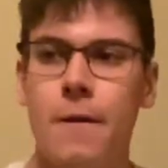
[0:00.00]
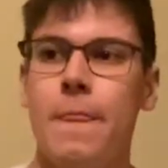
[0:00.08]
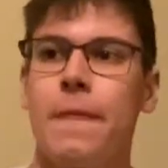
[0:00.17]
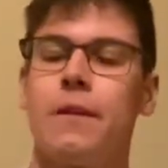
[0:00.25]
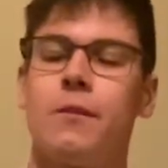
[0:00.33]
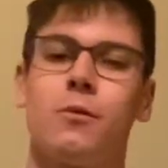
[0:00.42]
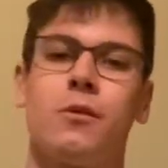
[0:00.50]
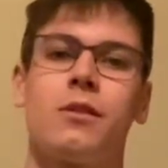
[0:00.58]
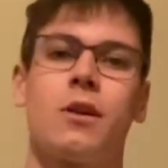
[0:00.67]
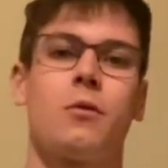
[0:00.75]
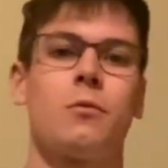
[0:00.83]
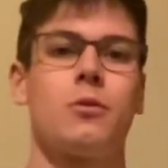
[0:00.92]
as well as I
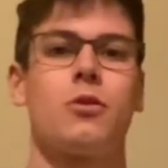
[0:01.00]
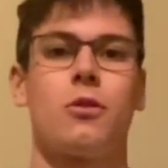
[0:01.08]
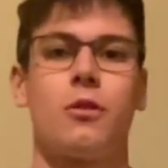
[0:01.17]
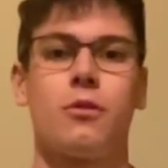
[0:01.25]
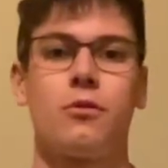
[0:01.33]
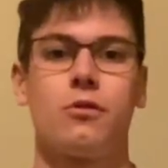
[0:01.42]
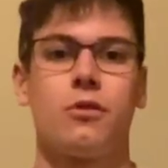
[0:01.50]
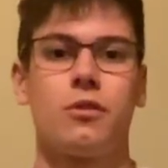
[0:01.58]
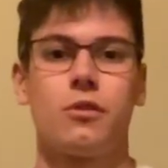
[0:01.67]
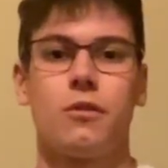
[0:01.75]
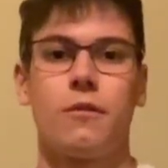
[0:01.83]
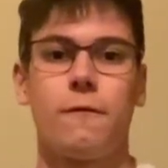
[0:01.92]
will be showing the results
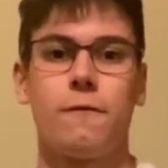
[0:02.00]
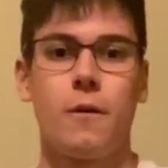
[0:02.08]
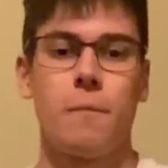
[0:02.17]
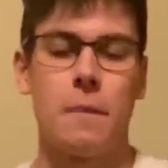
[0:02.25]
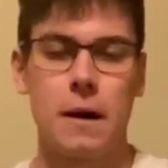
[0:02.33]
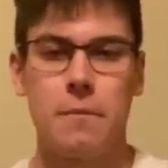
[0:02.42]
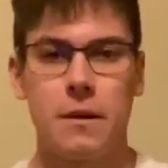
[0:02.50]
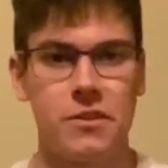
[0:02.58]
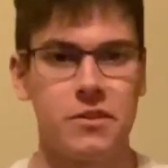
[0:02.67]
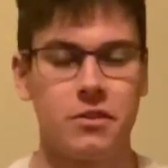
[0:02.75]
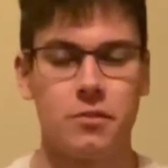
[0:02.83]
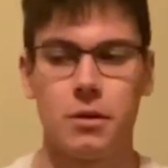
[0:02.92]
from my
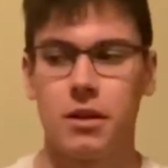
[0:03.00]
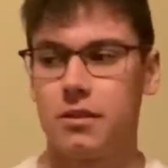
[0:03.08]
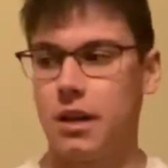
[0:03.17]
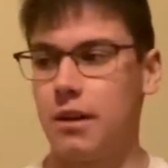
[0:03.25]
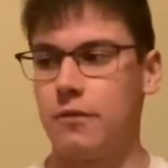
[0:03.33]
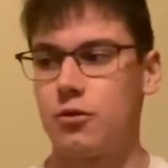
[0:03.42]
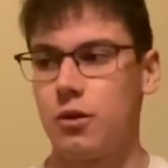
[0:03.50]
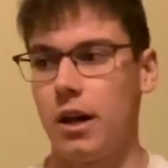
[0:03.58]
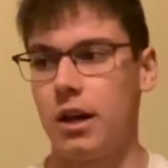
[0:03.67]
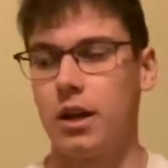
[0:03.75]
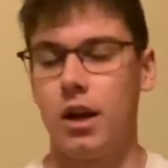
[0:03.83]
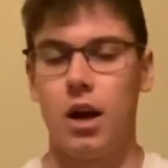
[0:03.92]
methods, because I've tried